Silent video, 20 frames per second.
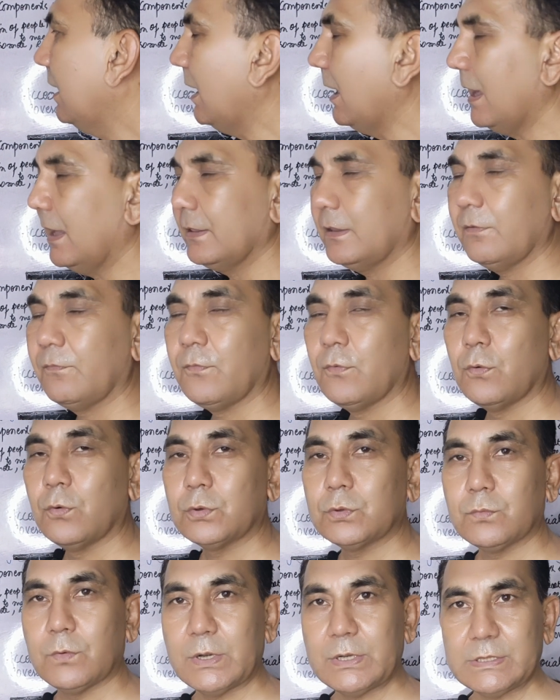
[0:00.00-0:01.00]
and the
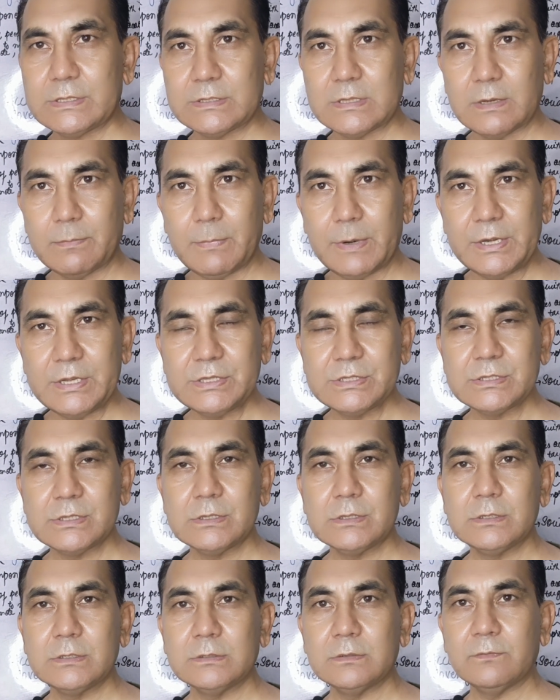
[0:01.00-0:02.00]
fourth one is the
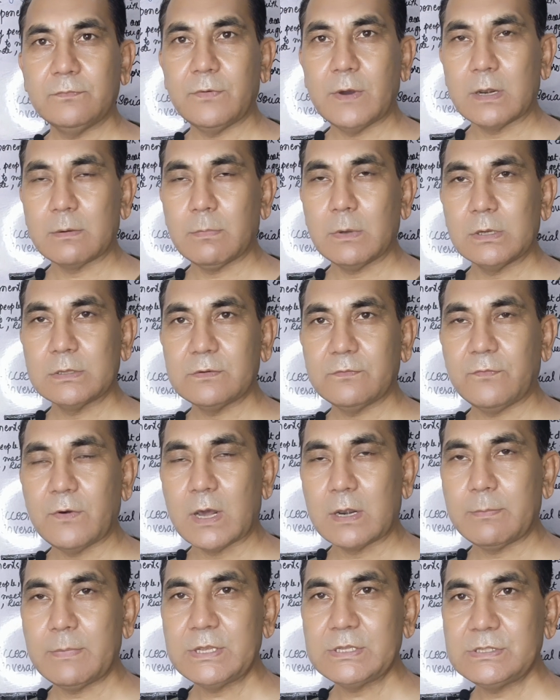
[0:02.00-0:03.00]
medicine
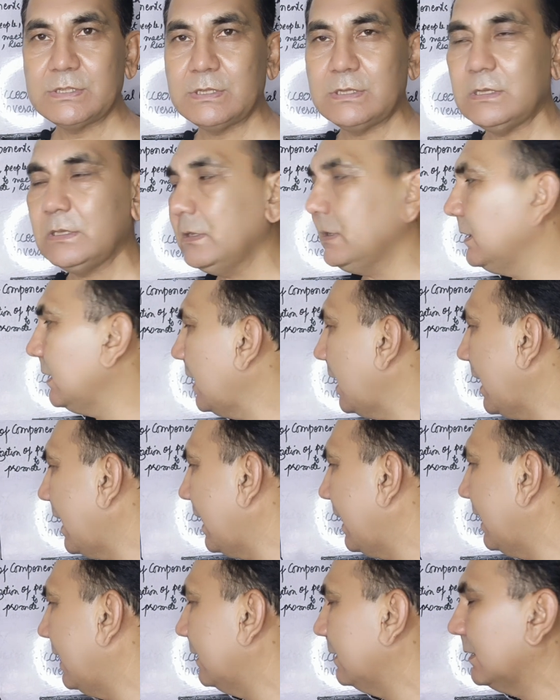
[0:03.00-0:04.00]
pharmacy,
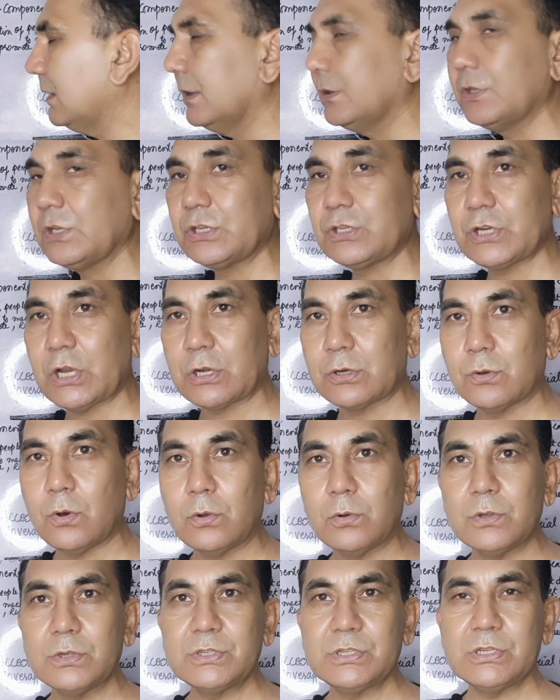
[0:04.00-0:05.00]
and then the
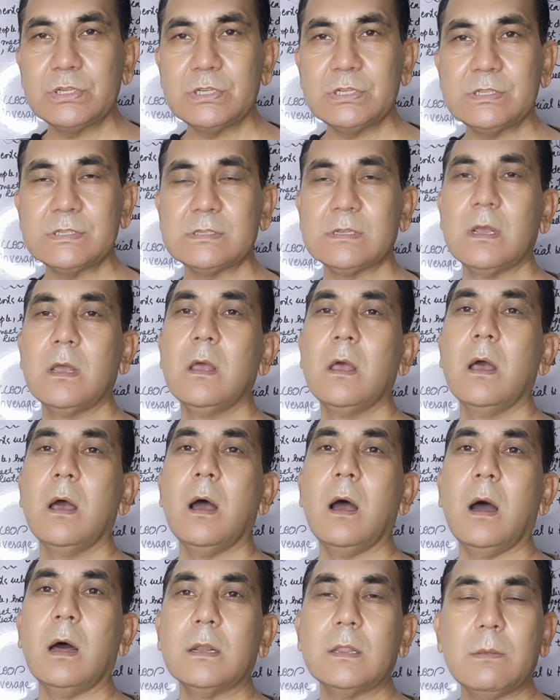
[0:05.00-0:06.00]
technologies
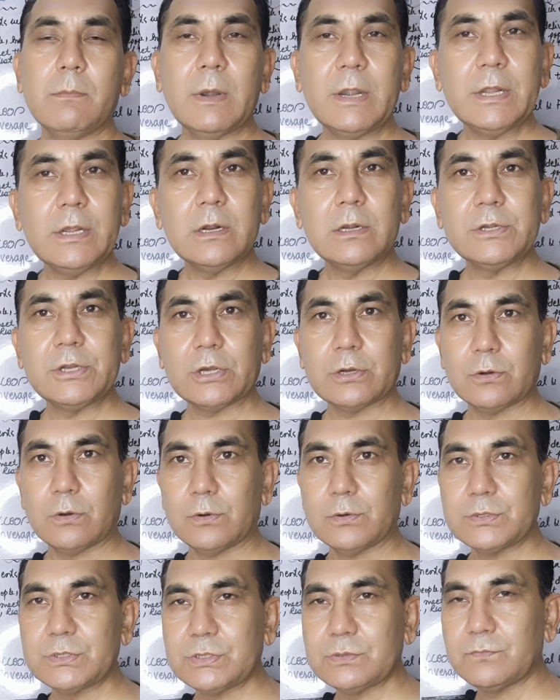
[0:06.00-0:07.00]
or the medical
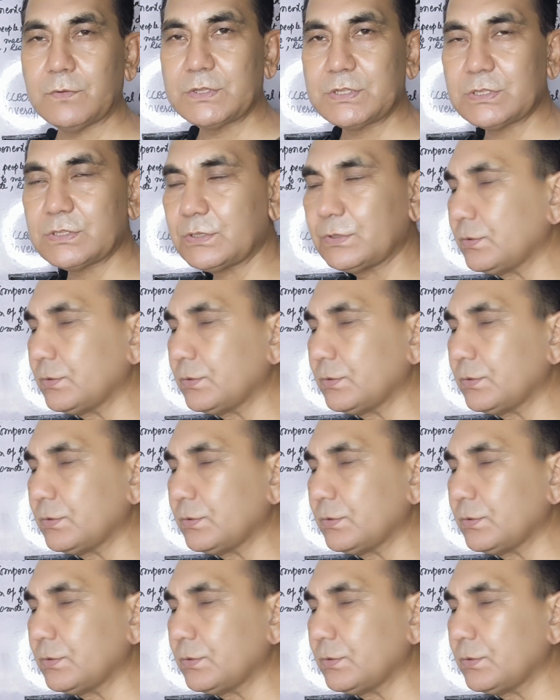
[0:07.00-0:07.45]
technologies which is